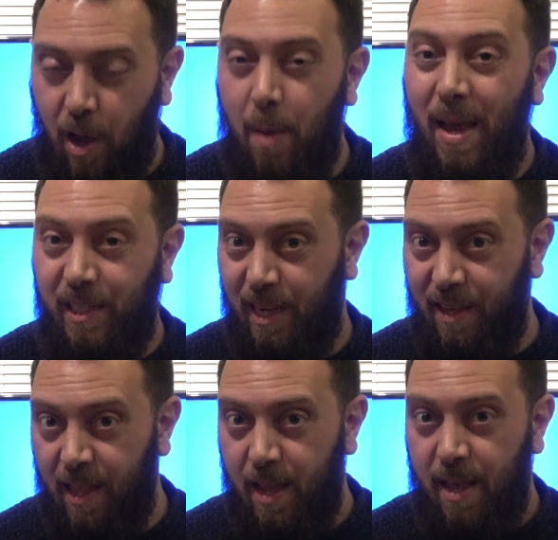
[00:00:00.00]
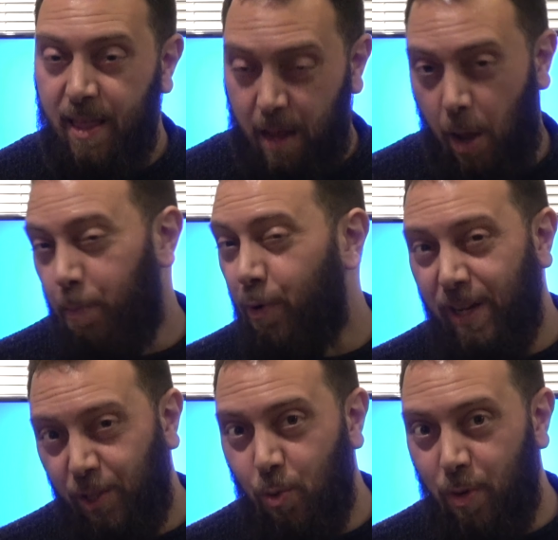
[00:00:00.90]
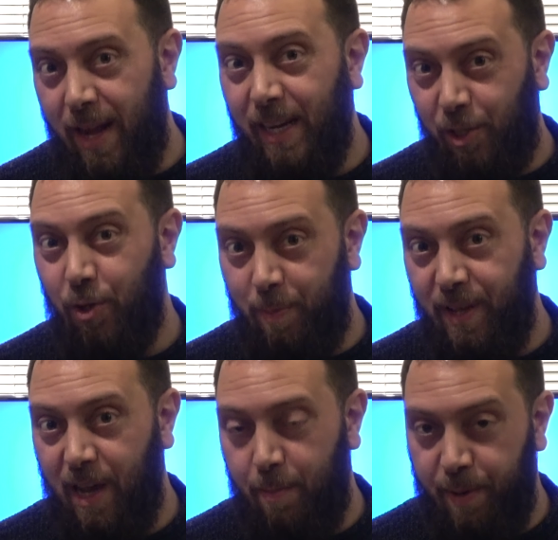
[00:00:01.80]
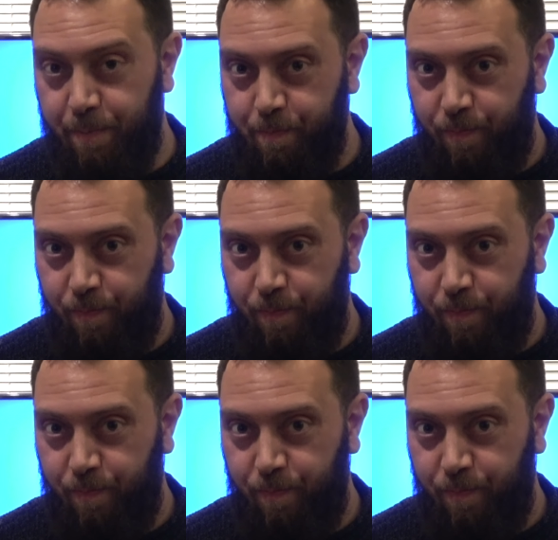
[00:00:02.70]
I'm actually pretty sure that it should be coming.